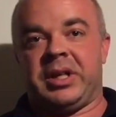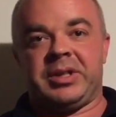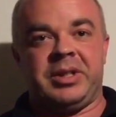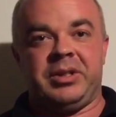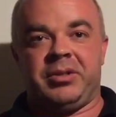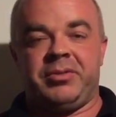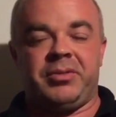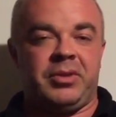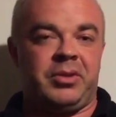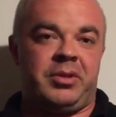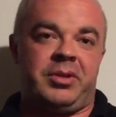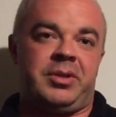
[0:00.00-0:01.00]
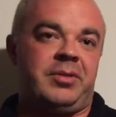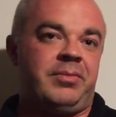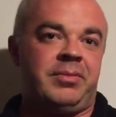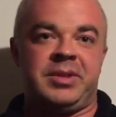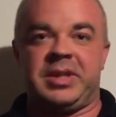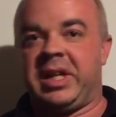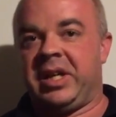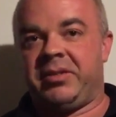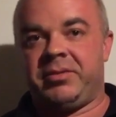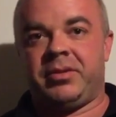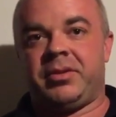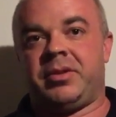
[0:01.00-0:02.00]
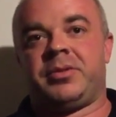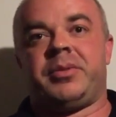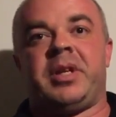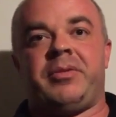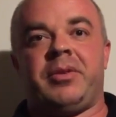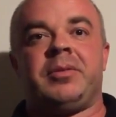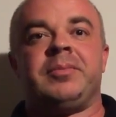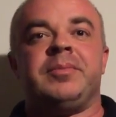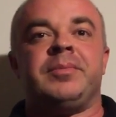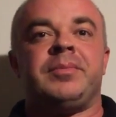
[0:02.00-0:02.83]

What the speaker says: sealed floors, stained floors, whatever.